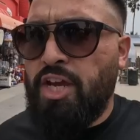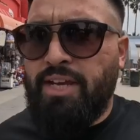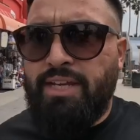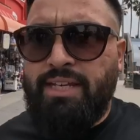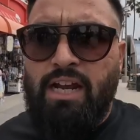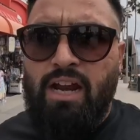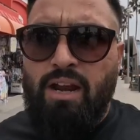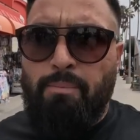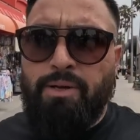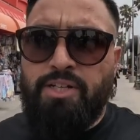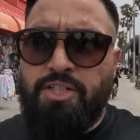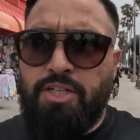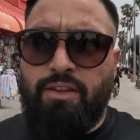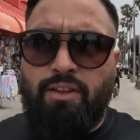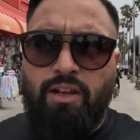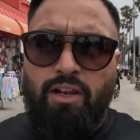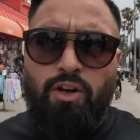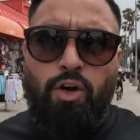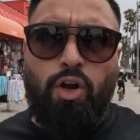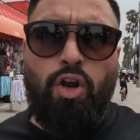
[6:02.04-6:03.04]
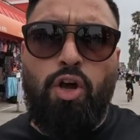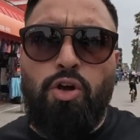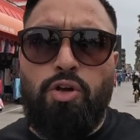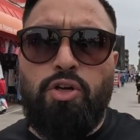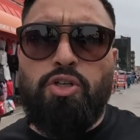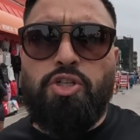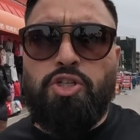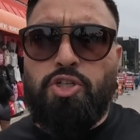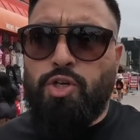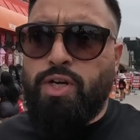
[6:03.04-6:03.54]
checking out a bunch of the little
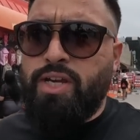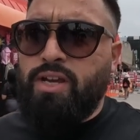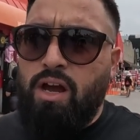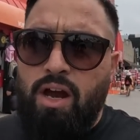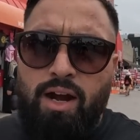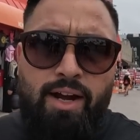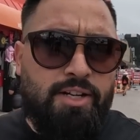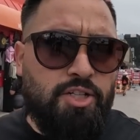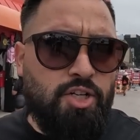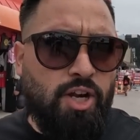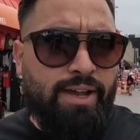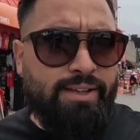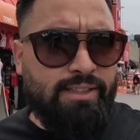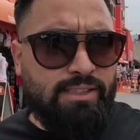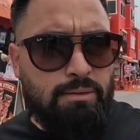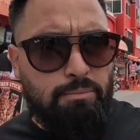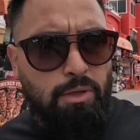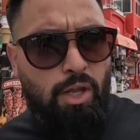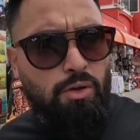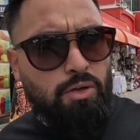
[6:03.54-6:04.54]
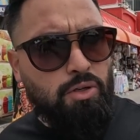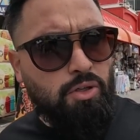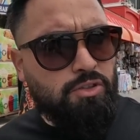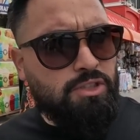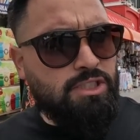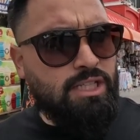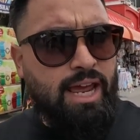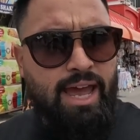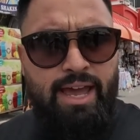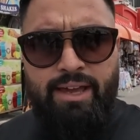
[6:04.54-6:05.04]
local street art, trying some local
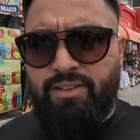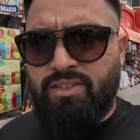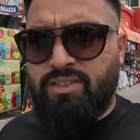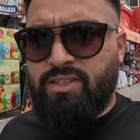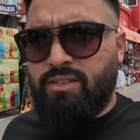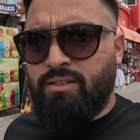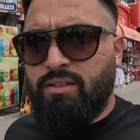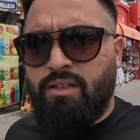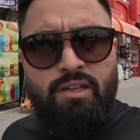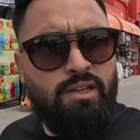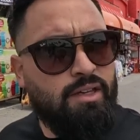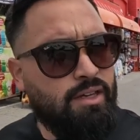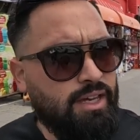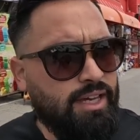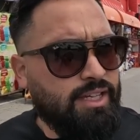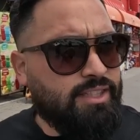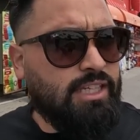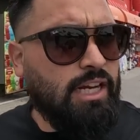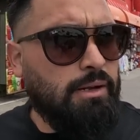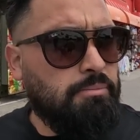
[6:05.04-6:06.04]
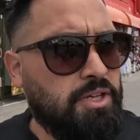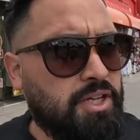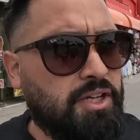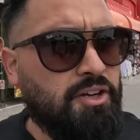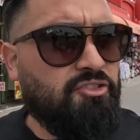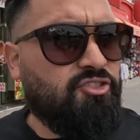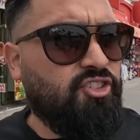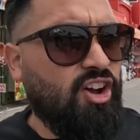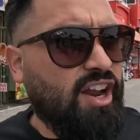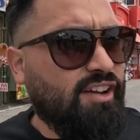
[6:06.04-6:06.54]
snacks. It's gonna be
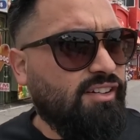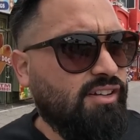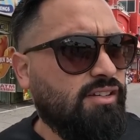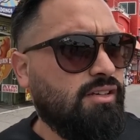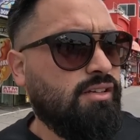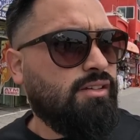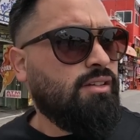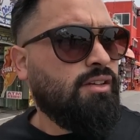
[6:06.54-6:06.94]
good fun.